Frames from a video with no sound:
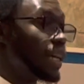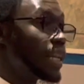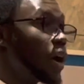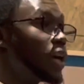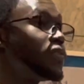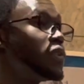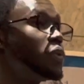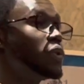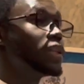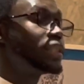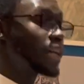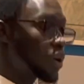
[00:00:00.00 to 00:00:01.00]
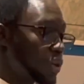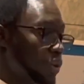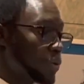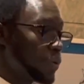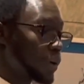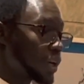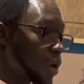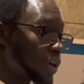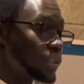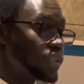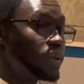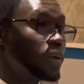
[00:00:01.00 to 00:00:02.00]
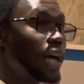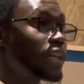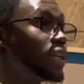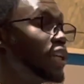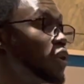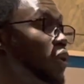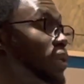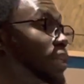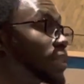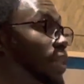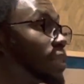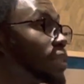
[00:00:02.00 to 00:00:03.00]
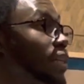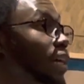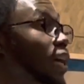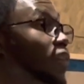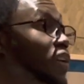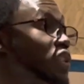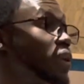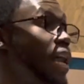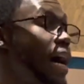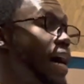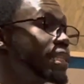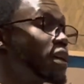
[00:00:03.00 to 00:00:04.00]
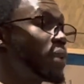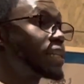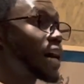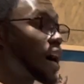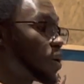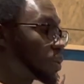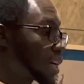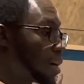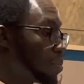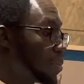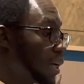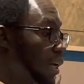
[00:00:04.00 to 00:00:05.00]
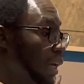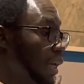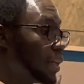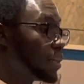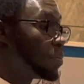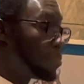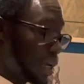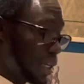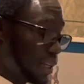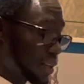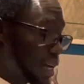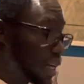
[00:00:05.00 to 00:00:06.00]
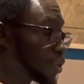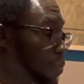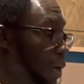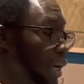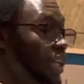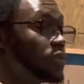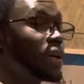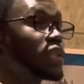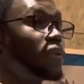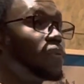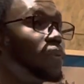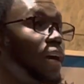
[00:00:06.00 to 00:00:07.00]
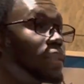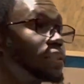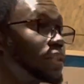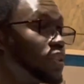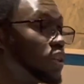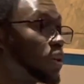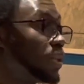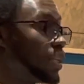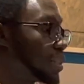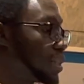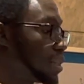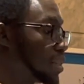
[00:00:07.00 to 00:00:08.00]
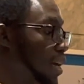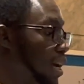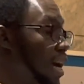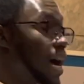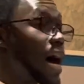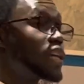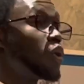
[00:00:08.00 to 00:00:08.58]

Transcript: Now, if you check on your records, you'll actually notice that fistula has a better outcome in regards to management of end-stage renal disease, as